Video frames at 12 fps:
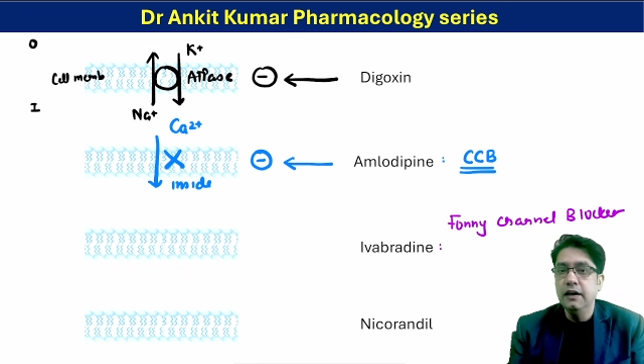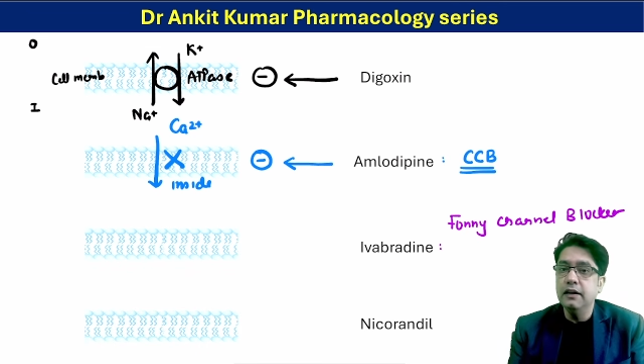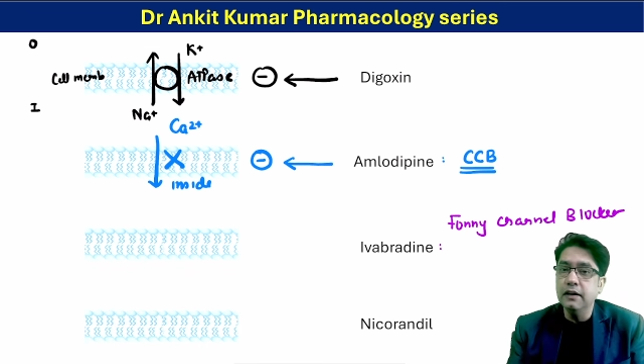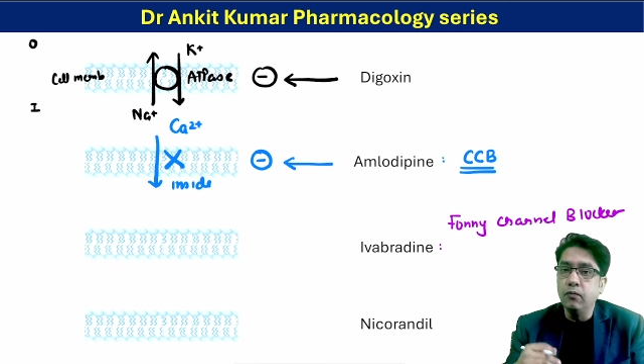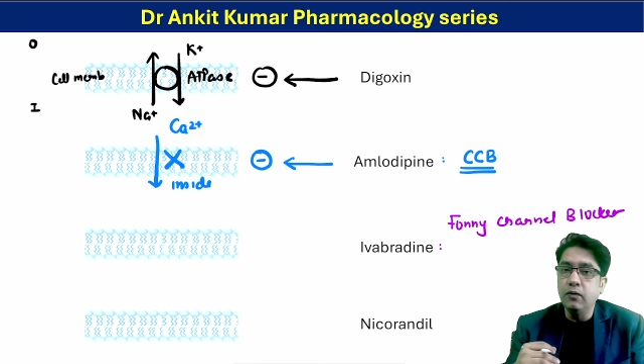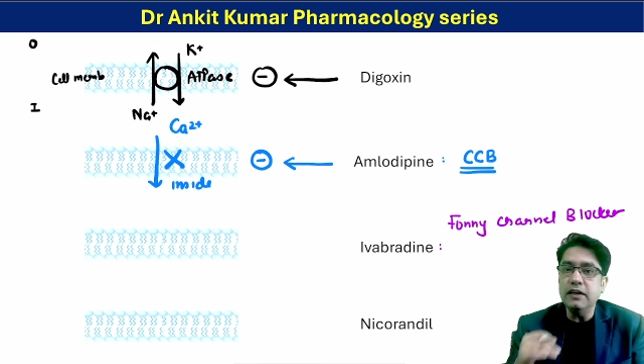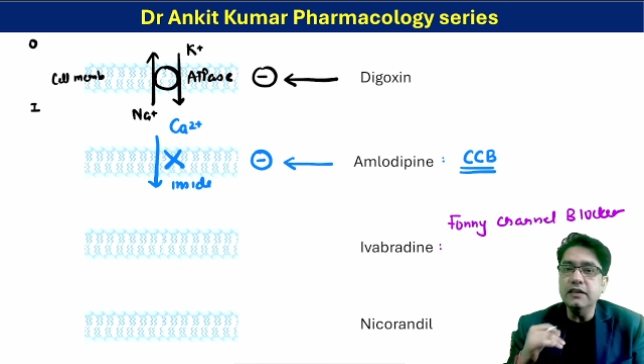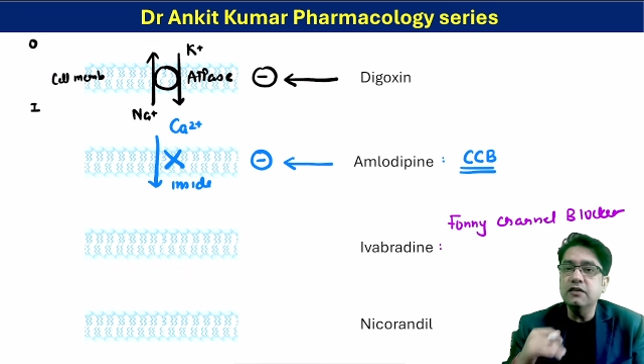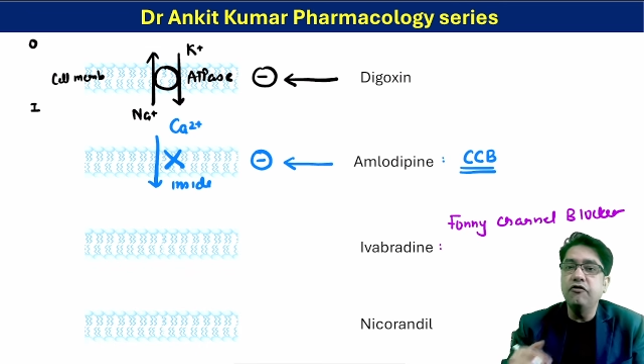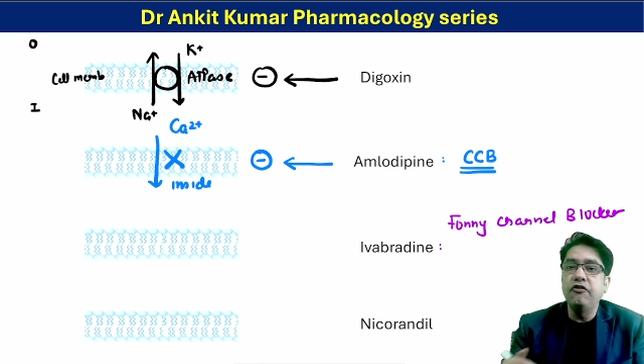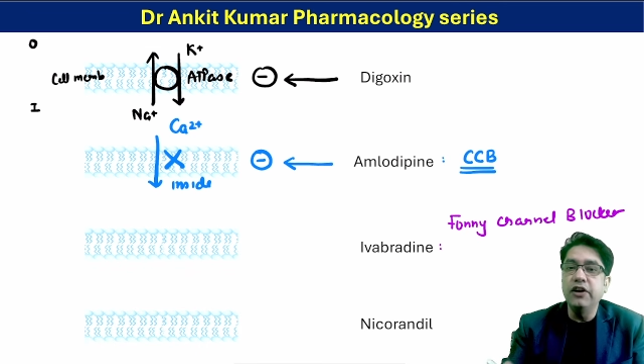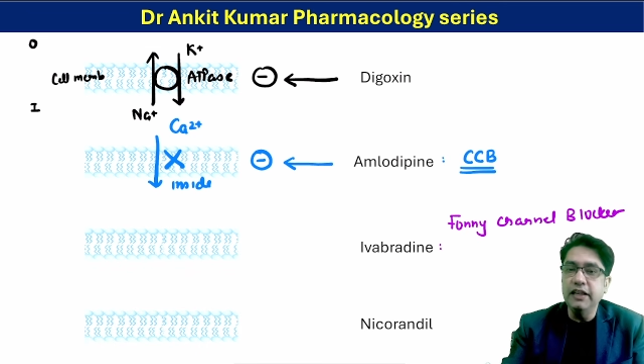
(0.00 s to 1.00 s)
Now what is
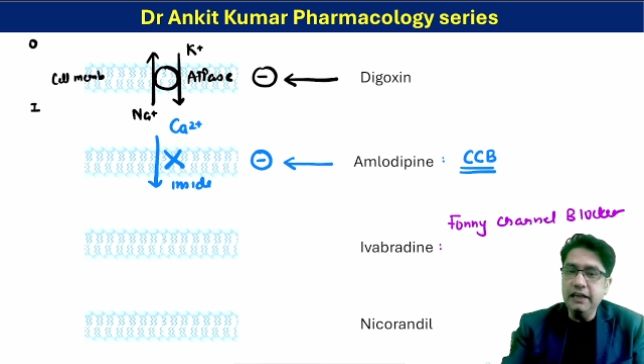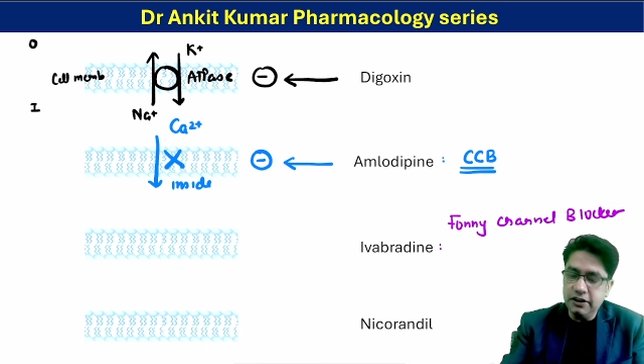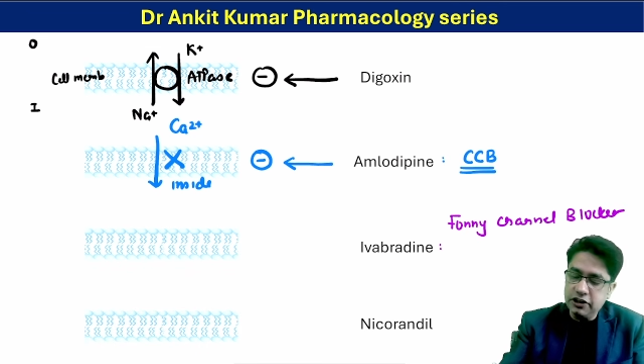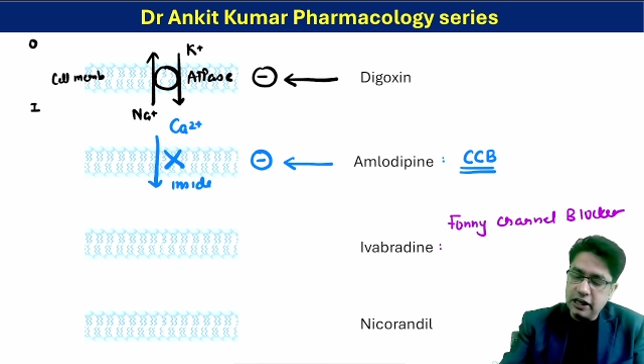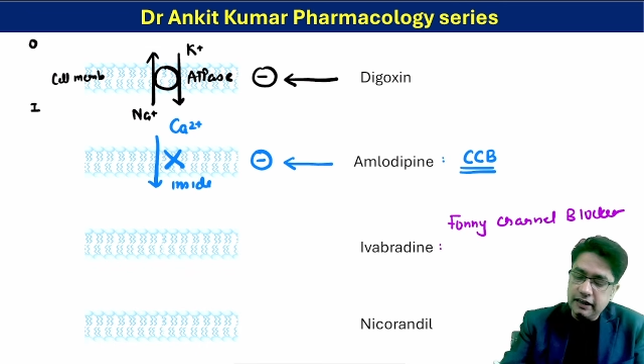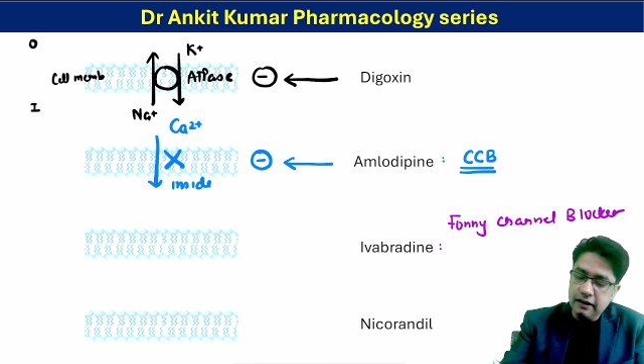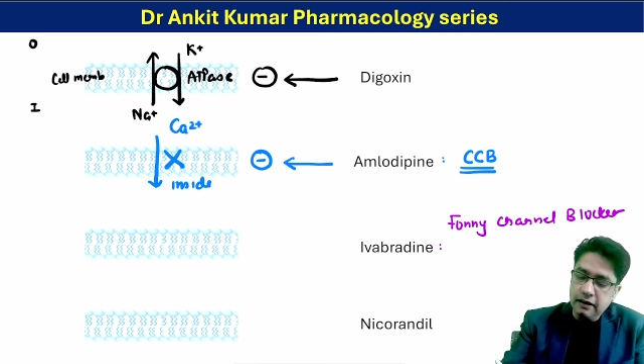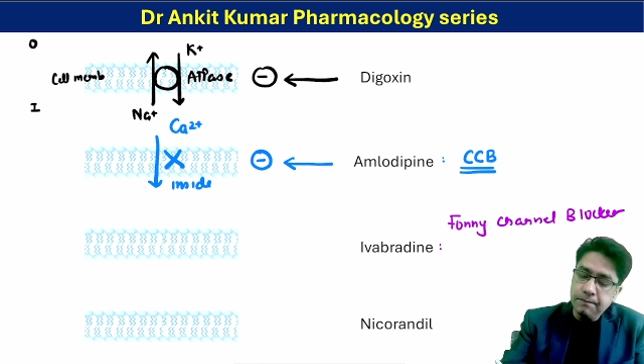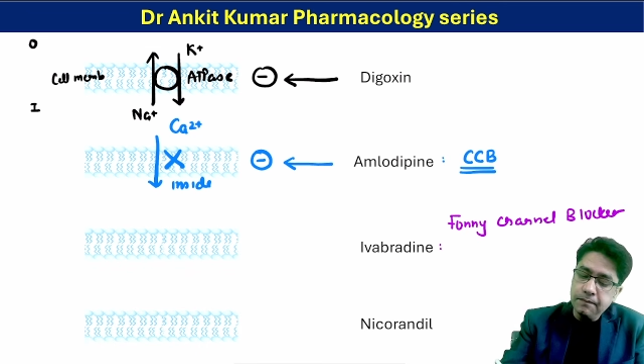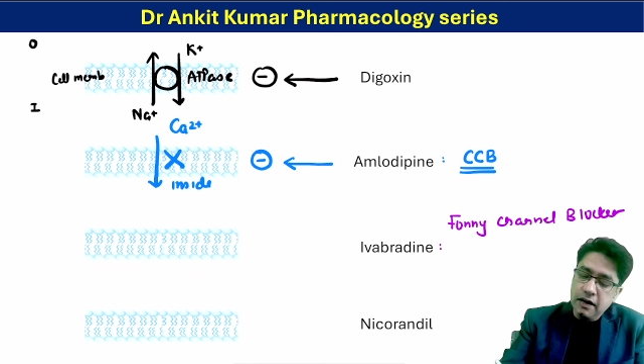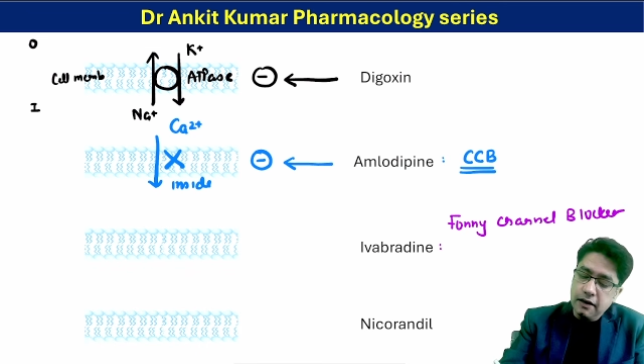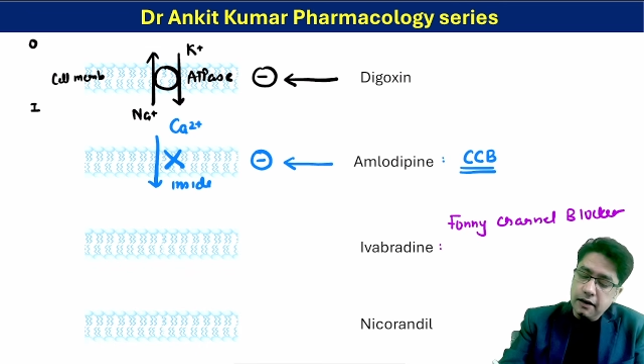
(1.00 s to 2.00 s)
funny channel?
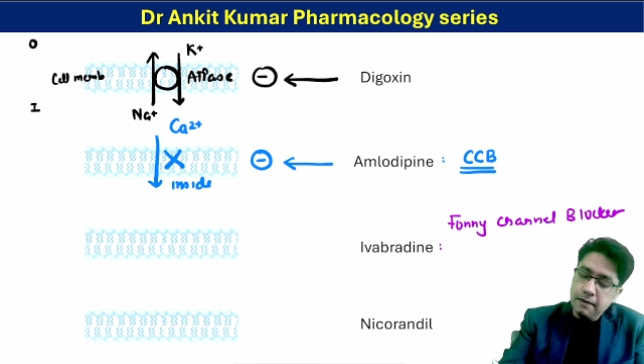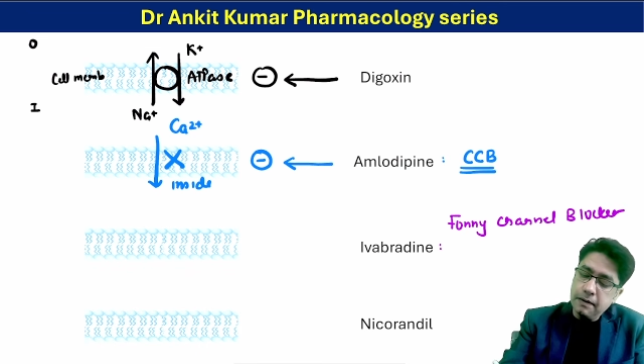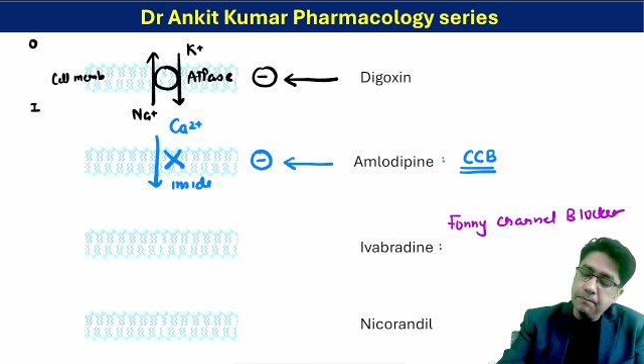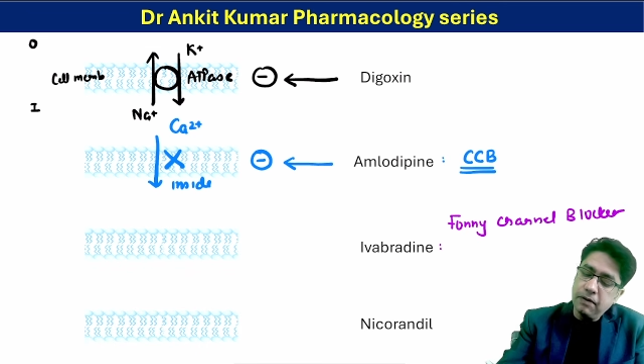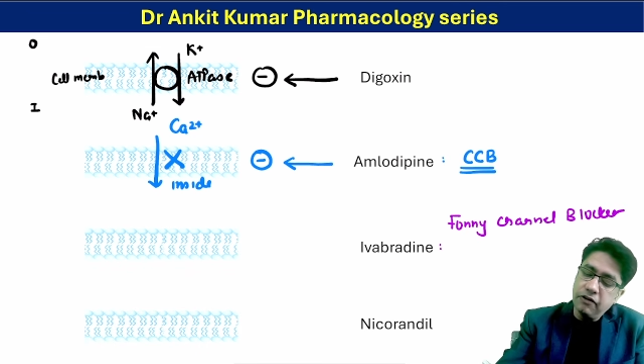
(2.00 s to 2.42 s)
Remember,